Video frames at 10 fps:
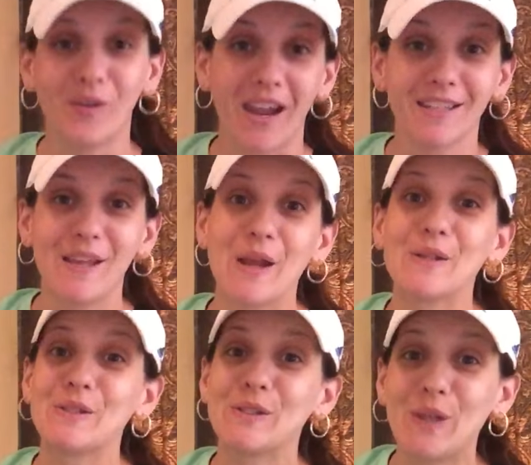All right,
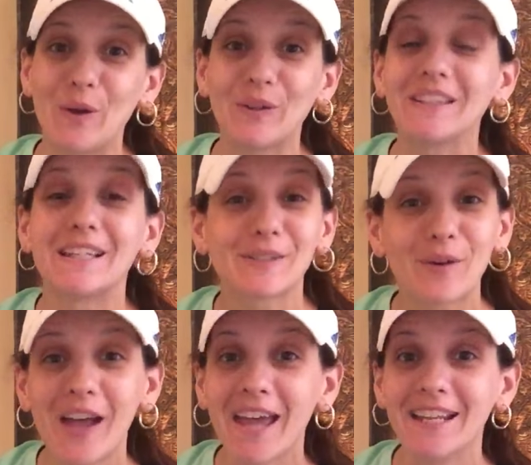so
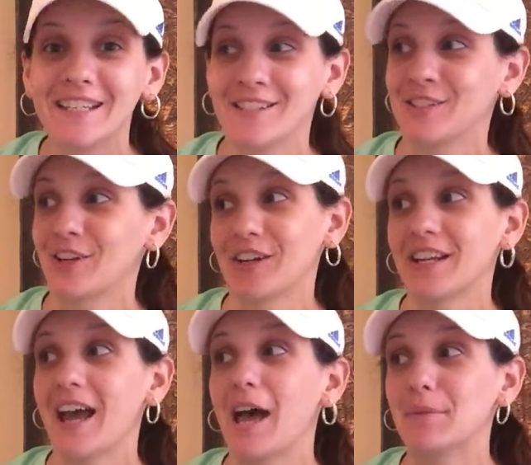let's go ahead and get
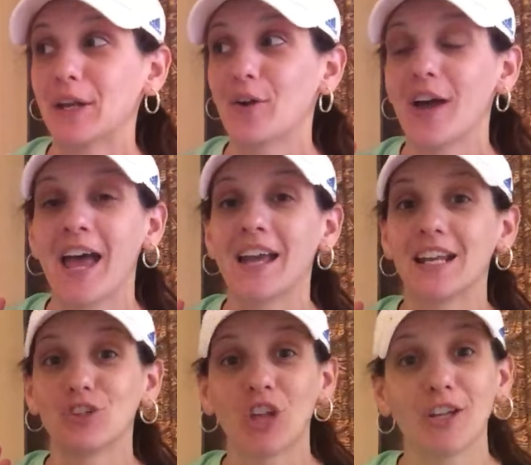started. I'm gonna go
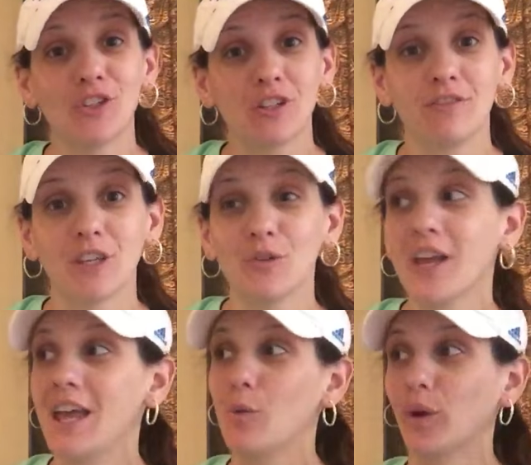ahead and change the view.